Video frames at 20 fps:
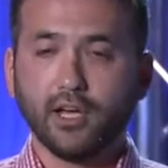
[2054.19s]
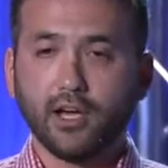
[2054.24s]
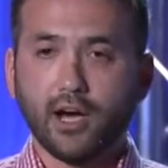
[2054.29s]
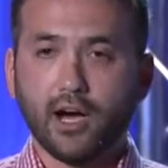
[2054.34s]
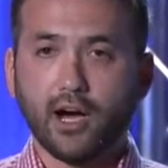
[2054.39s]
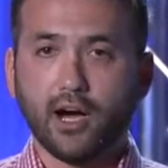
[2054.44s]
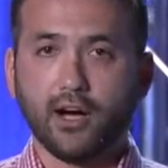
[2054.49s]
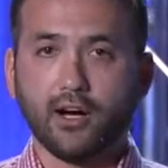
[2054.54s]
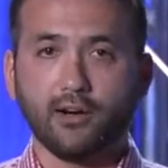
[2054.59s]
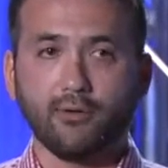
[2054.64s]

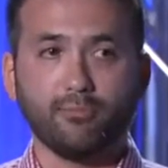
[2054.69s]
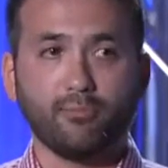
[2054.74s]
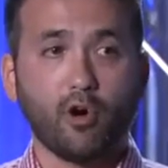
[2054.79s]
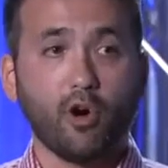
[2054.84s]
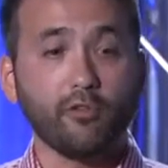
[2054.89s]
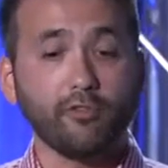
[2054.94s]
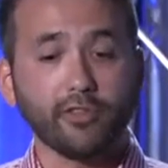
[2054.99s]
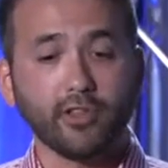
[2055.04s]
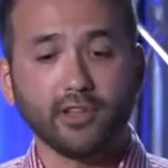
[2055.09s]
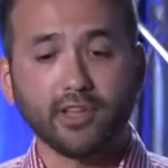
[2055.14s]

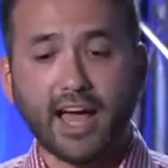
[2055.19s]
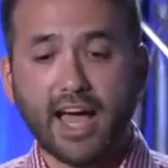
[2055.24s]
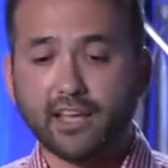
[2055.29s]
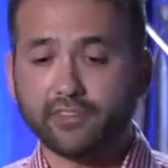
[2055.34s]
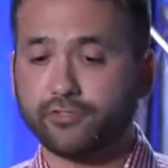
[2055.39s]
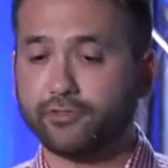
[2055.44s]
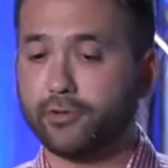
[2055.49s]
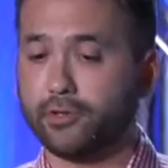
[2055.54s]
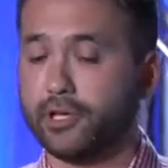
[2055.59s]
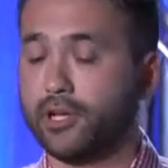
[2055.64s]
Over the
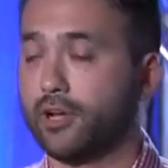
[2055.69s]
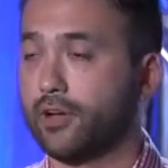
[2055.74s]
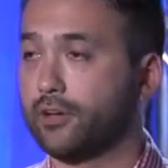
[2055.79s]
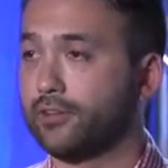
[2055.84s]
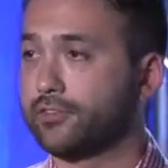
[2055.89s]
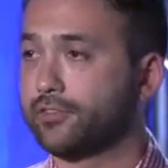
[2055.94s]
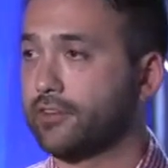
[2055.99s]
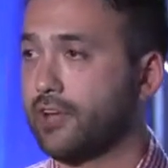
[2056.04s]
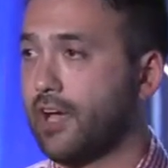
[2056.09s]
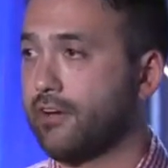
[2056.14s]
last few
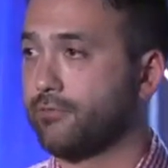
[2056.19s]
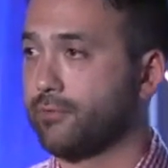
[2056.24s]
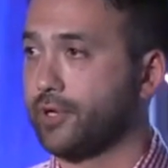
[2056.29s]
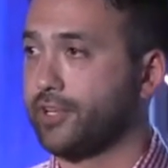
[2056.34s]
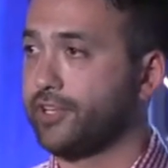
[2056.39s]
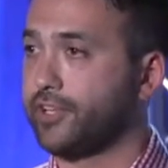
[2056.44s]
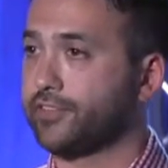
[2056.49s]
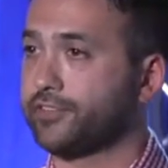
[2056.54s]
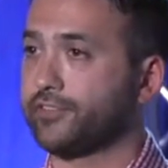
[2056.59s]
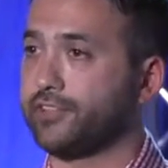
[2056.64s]
years, I've
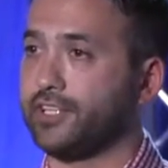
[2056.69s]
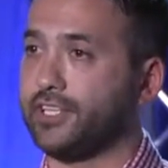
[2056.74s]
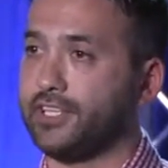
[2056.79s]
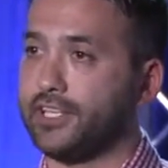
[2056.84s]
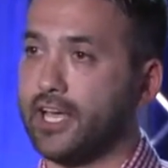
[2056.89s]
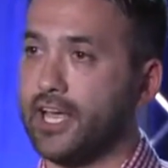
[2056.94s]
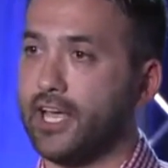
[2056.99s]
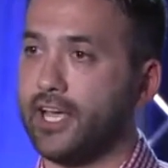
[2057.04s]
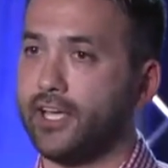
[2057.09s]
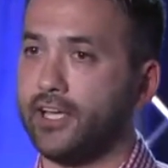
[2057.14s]
witnessed
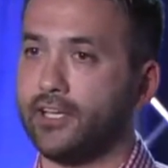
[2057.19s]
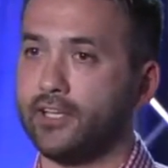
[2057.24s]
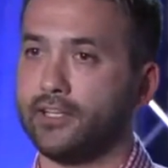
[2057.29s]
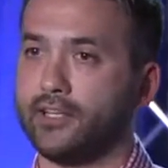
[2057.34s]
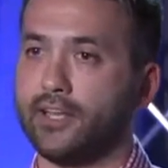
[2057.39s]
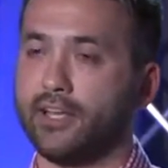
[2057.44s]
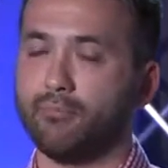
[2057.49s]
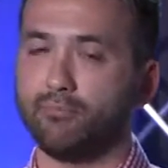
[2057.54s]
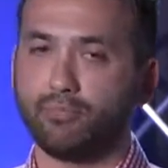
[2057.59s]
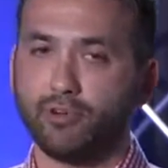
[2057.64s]
EA
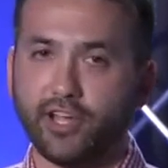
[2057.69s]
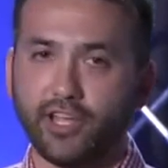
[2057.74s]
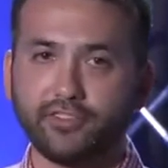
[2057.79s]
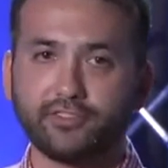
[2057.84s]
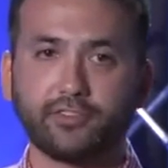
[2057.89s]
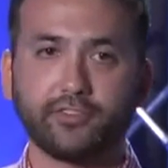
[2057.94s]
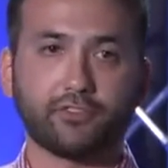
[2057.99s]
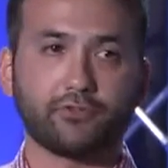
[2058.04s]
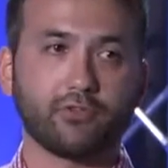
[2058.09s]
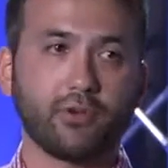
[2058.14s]
embrace
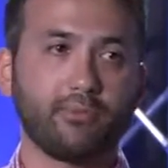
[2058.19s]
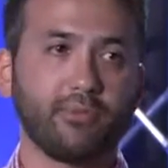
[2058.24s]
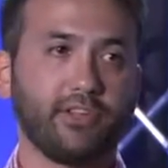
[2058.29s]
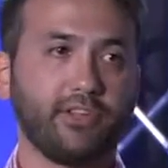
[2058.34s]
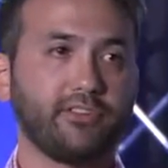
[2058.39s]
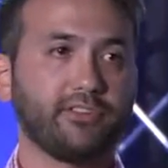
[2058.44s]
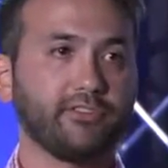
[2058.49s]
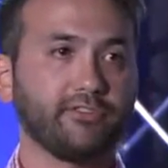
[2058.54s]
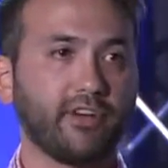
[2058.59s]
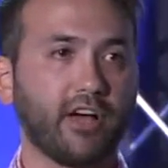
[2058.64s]

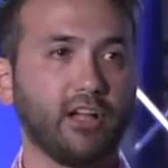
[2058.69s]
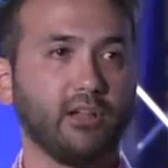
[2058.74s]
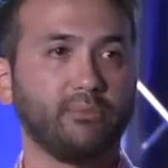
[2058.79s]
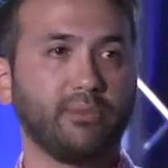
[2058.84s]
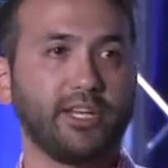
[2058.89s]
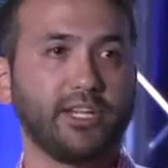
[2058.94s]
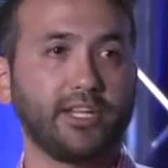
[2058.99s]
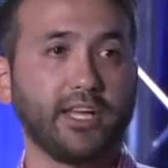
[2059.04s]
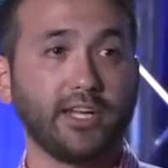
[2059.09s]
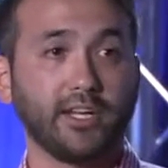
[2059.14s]
distributed
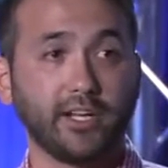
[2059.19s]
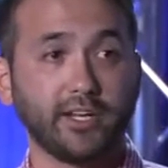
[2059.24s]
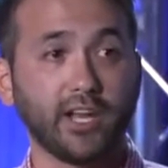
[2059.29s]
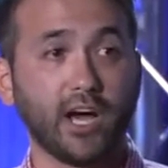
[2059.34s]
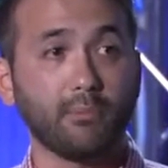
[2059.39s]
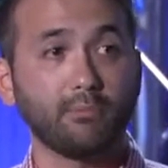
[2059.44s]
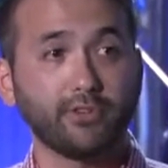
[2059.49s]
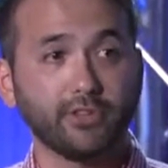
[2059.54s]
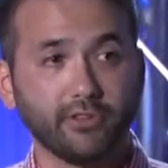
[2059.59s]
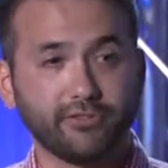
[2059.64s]
development in a
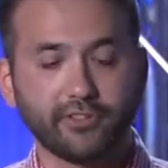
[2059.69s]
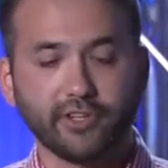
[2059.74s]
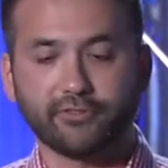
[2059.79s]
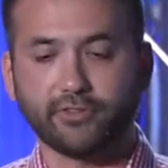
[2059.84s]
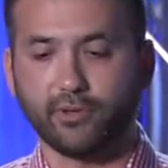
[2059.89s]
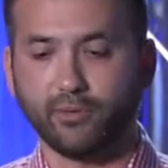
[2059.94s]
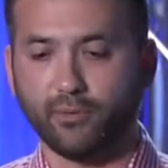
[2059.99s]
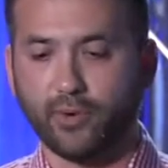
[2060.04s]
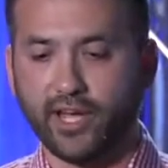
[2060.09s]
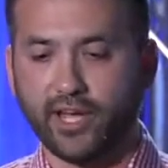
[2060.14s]
number of
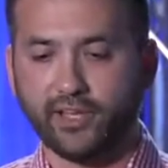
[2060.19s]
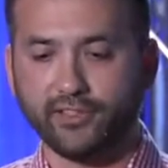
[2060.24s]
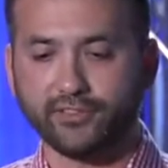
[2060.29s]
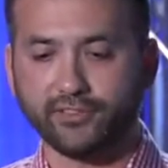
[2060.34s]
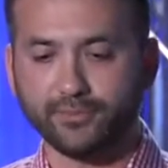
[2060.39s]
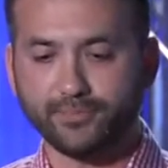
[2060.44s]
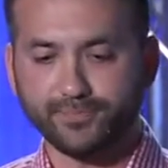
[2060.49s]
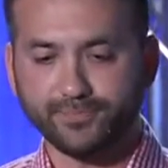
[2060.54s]
different ways.